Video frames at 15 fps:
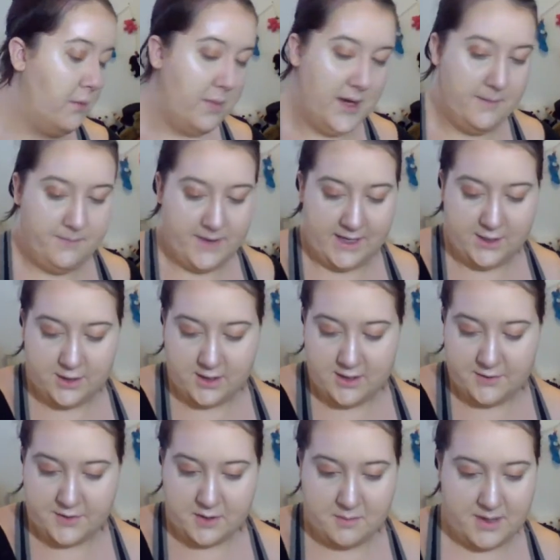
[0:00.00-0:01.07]
bit. I took a
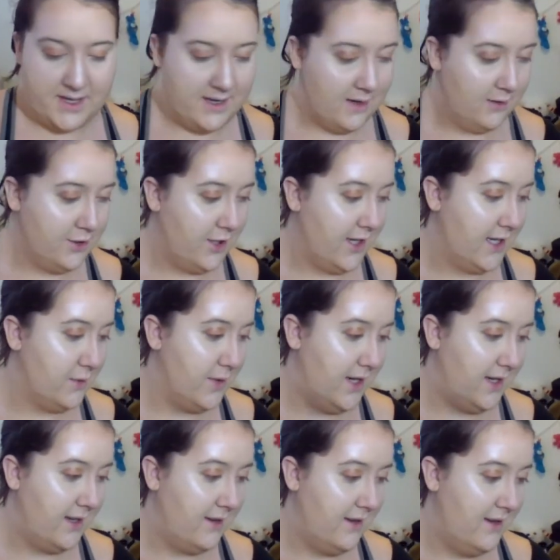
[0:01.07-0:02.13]
little bit, and I'll show you guys what I
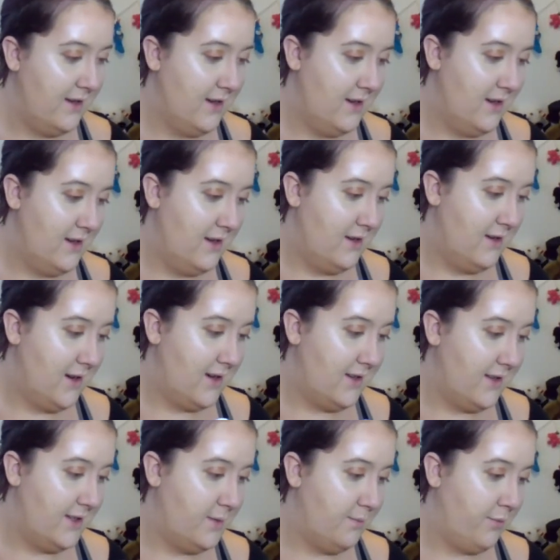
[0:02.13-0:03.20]
did. Onto
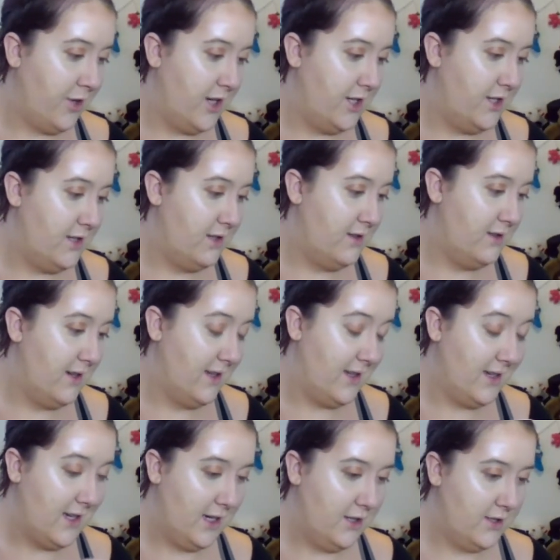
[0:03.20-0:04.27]
this brush. I
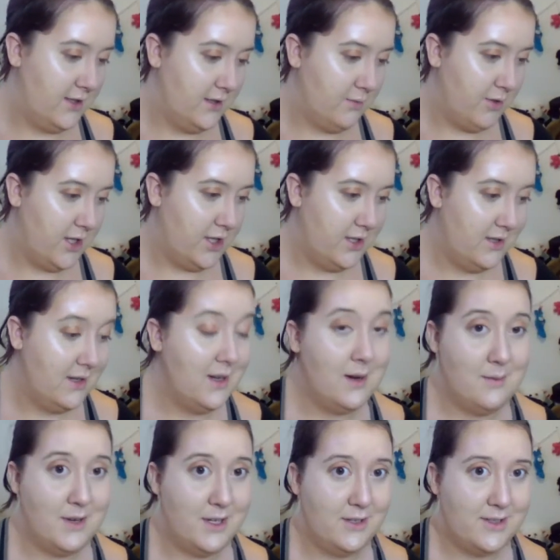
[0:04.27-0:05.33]
think I used this brush. I'm
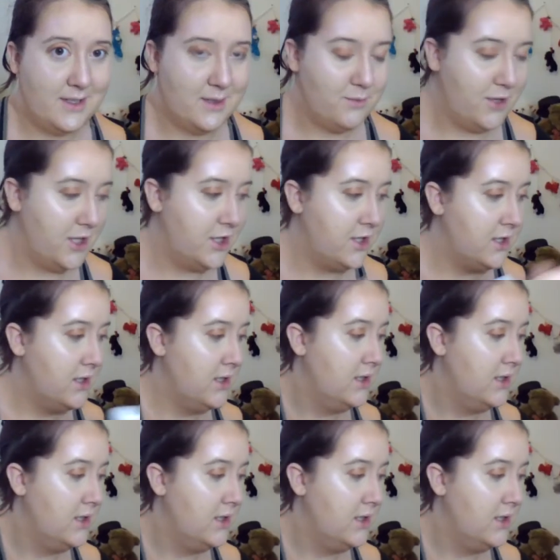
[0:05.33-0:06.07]
going to use this brush.